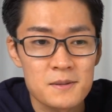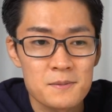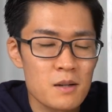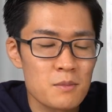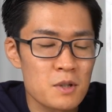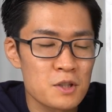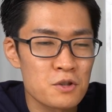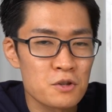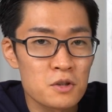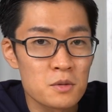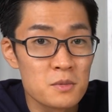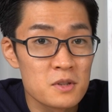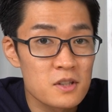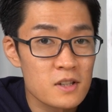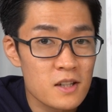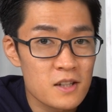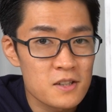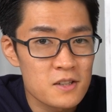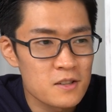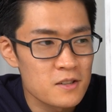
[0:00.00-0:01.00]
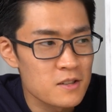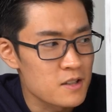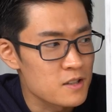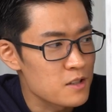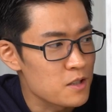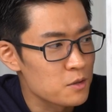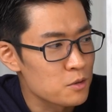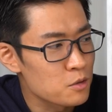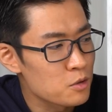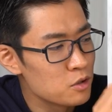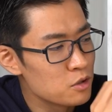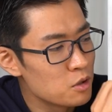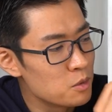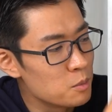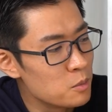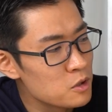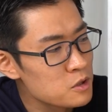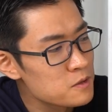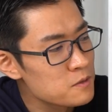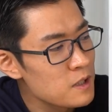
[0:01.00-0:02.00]
This is a bit difficult,
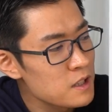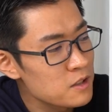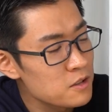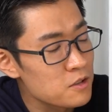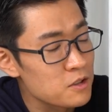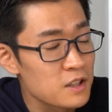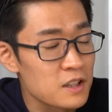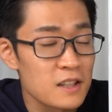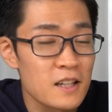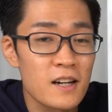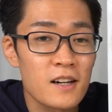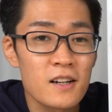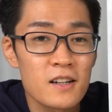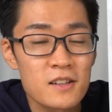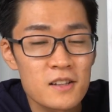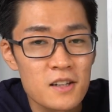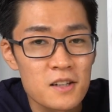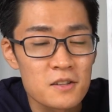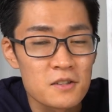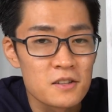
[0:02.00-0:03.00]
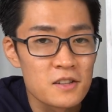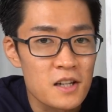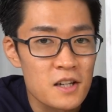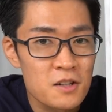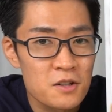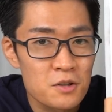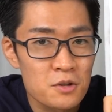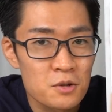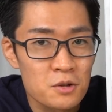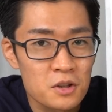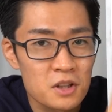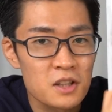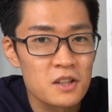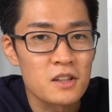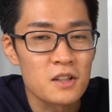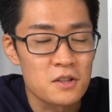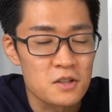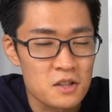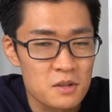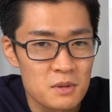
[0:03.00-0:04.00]
but let's say you turned off the current
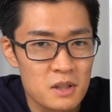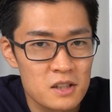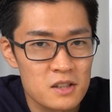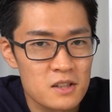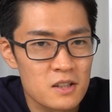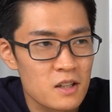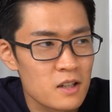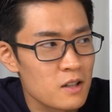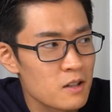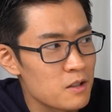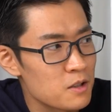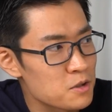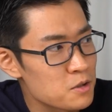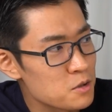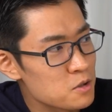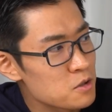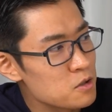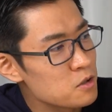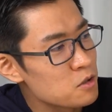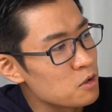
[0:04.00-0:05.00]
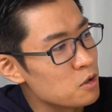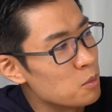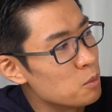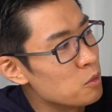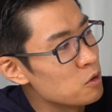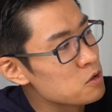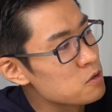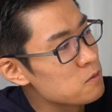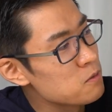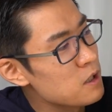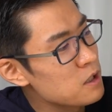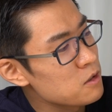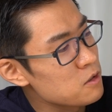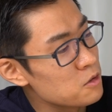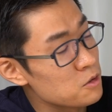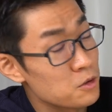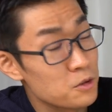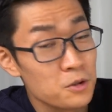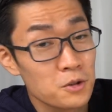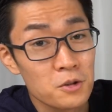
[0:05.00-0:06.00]
flowing through this MOSFET. When
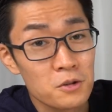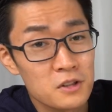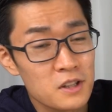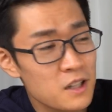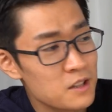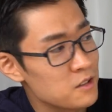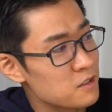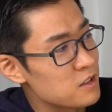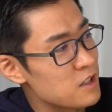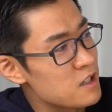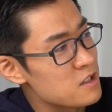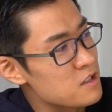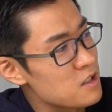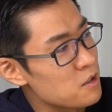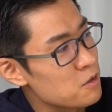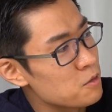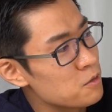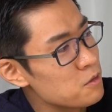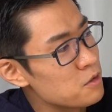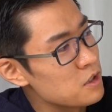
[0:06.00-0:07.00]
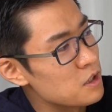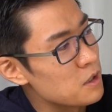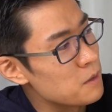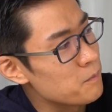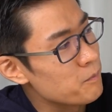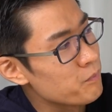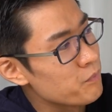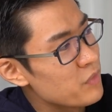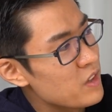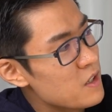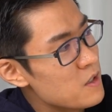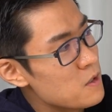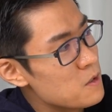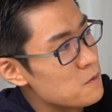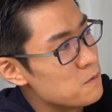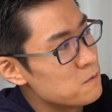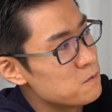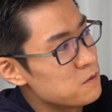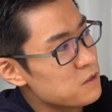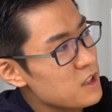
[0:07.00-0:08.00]
this happens, the voltage across the
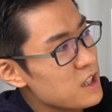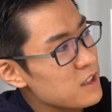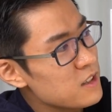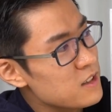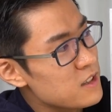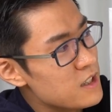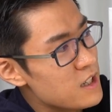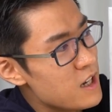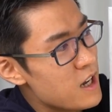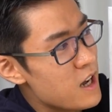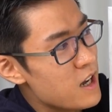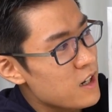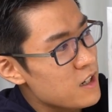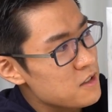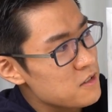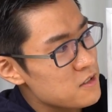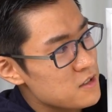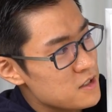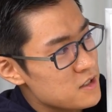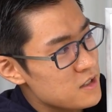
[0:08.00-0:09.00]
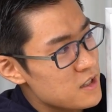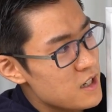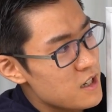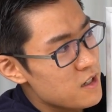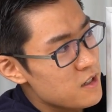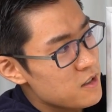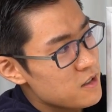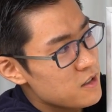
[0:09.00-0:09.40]
MOSFET abruptly rises like this.